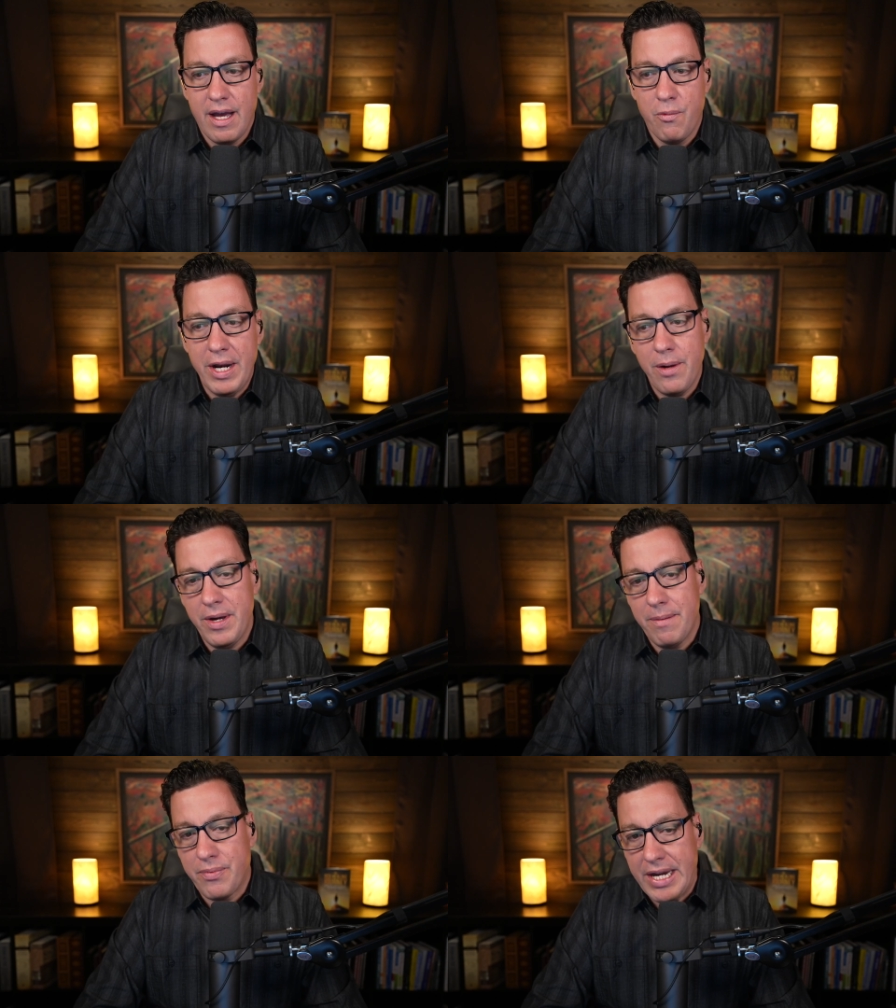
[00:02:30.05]
what I
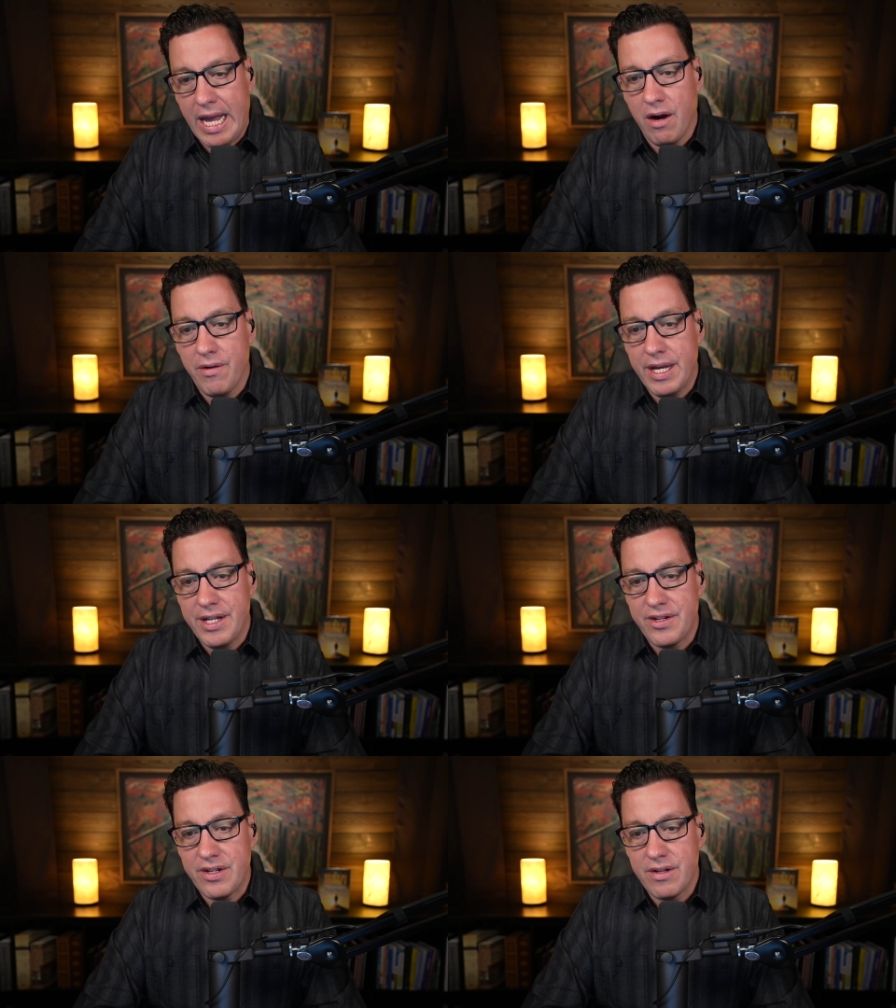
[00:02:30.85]
want to bring out
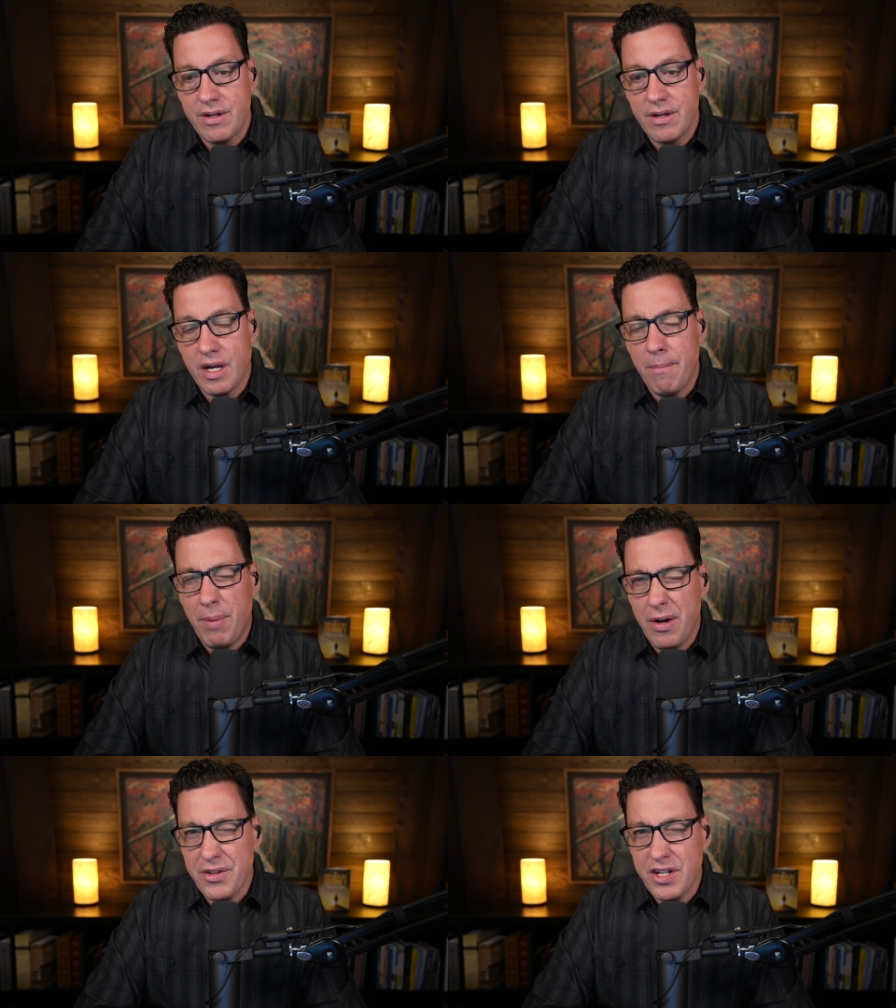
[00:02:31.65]
is
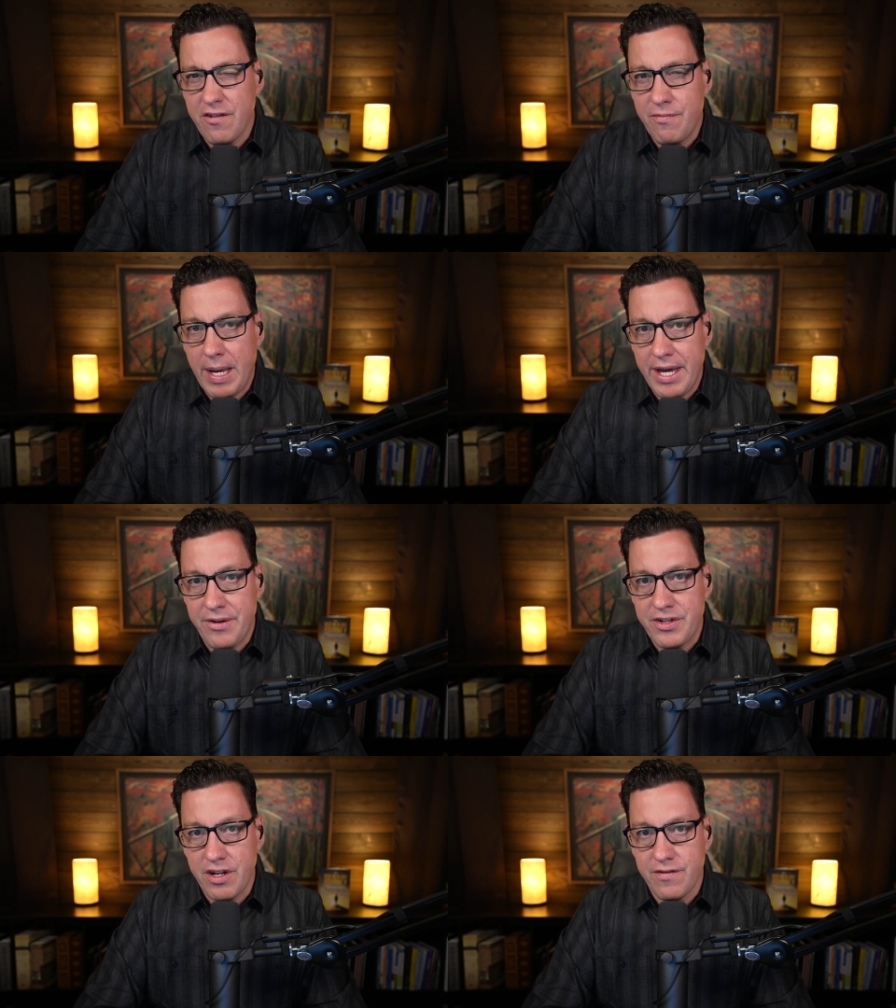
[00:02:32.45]
compulsive
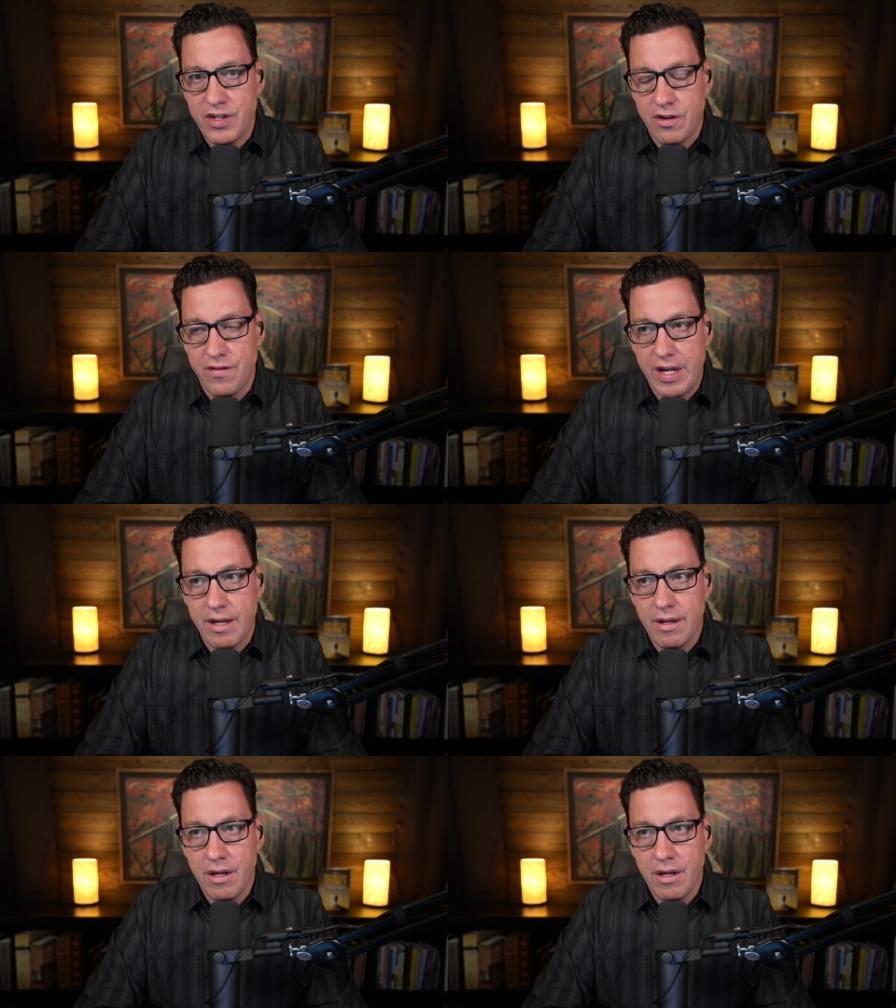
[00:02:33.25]
patterns of serving